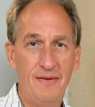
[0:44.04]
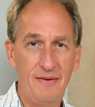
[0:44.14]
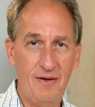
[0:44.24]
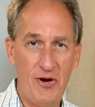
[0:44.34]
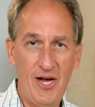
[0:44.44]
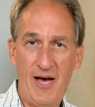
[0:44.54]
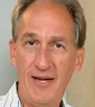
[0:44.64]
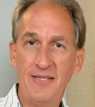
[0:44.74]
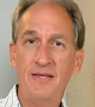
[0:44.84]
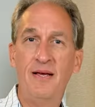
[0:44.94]

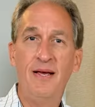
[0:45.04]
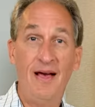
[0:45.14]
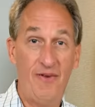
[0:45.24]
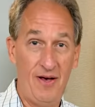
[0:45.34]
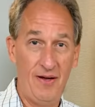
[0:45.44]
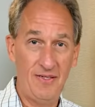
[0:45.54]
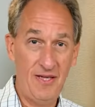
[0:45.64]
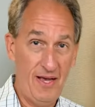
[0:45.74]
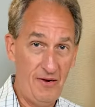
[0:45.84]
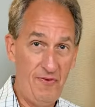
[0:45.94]
Narcotics have a lot of
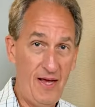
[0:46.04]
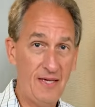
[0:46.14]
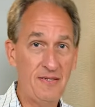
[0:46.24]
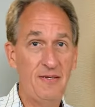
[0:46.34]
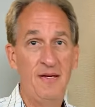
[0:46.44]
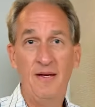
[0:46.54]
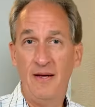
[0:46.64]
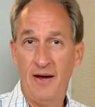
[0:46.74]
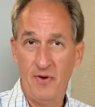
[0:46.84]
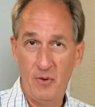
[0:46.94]
side effects.
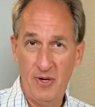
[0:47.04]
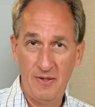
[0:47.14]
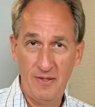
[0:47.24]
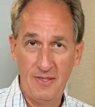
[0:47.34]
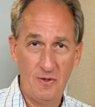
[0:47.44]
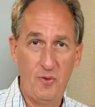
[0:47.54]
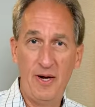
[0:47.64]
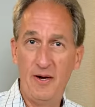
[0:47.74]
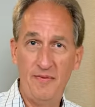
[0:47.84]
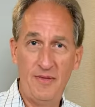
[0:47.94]
Everyone is
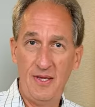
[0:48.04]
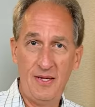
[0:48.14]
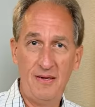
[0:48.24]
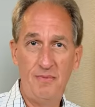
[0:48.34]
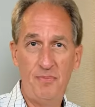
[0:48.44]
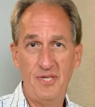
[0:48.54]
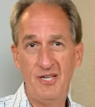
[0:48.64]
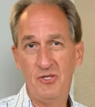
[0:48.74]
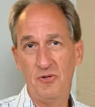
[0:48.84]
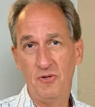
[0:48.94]
aware of the
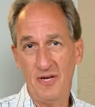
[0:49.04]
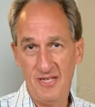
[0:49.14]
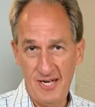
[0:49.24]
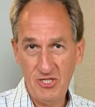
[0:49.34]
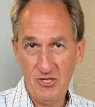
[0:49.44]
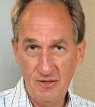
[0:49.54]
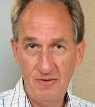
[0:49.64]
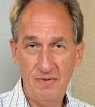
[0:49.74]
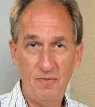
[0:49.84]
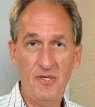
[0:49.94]
potential
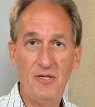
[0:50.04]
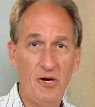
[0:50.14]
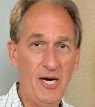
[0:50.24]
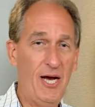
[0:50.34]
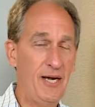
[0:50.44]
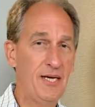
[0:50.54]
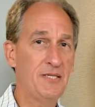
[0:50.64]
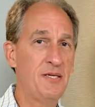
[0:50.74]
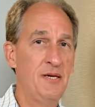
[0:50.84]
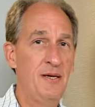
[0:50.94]
addiction with
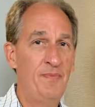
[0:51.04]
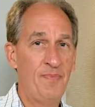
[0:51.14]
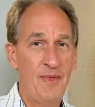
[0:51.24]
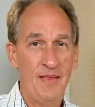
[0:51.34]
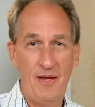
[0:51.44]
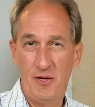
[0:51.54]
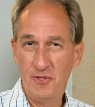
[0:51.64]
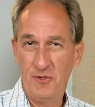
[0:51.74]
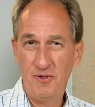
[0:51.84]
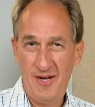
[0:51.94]
narcotics. They
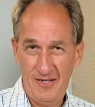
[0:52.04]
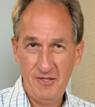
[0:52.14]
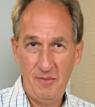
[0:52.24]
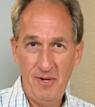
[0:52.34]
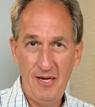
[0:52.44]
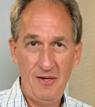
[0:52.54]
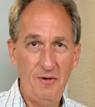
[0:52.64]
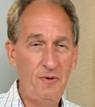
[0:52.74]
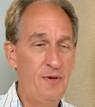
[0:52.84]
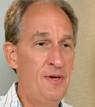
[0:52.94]
also constipate
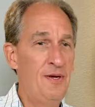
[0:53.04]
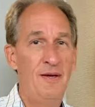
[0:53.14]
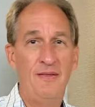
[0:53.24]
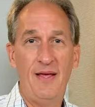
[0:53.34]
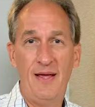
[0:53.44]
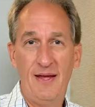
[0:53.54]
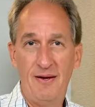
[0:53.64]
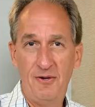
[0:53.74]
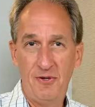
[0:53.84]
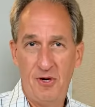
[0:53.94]
you.
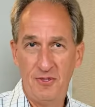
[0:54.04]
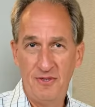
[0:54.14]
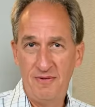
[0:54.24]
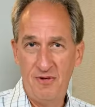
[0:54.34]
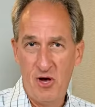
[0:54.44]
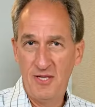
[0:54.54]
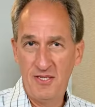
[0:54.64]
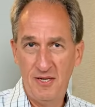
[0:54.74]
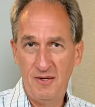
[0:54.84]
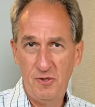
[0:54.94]
They cause
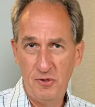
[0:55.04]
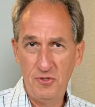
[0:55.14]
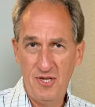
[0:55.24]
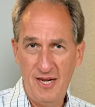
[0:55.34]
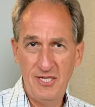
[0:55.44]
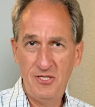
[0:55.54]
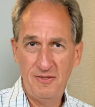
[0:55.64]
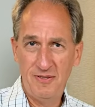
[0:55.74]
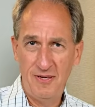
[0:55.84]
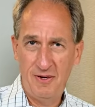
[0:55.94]
nausea and
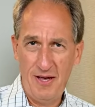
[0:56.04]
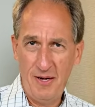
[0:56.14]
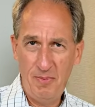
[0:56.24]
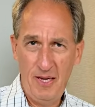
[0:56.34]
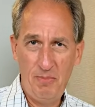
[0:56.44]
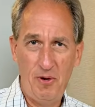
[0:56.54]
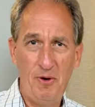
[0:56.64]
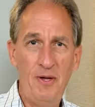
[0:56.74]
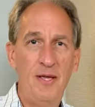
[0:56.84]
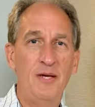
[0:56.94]
hallucinations in a lot of
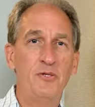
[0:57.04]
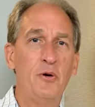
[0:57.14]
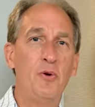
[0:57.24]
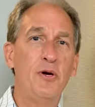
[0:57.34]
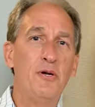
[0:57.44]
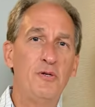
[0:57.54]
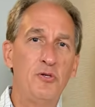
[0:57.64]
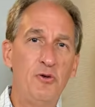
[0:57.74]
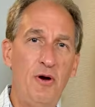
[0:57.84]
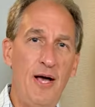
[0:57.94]
people. So we're going to
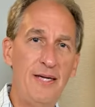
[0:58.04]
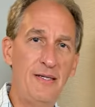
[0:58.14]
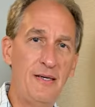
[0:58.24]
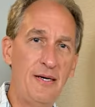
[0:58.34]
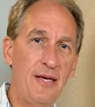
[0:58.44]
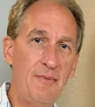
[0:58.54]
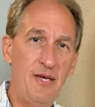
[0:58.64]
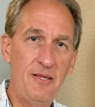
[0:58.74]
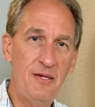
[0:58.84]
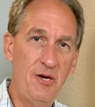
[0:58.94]
try to
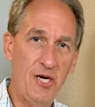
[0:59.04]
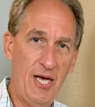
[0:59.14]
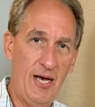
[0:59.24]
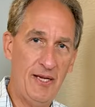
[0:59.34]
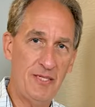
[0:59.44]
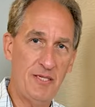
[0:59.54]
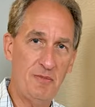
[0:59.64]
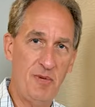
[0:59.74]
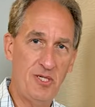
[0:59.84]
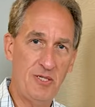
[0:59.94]
limit the narcotics as
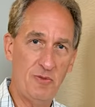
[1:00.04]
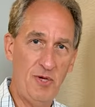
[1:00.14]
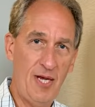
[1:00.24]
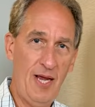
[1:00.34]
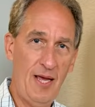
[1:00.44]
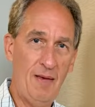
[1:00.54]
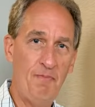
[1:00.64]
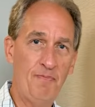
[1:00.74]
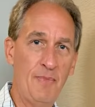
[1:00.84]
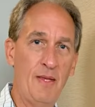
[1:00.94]
much as we
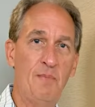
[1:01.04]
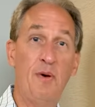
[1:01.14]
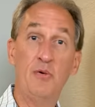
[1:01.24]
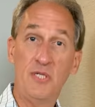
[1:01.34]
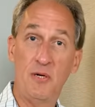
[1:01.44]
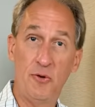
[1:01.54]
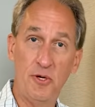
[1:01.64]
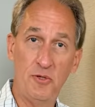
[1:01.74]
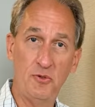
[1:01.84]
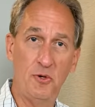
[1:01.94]
can, but we still want
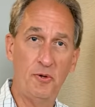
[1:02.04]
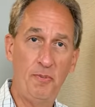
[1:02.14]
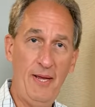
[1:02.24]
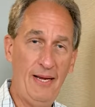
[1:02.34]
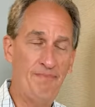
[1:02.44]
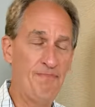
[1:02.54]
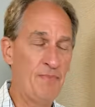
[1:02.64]
to control the pain.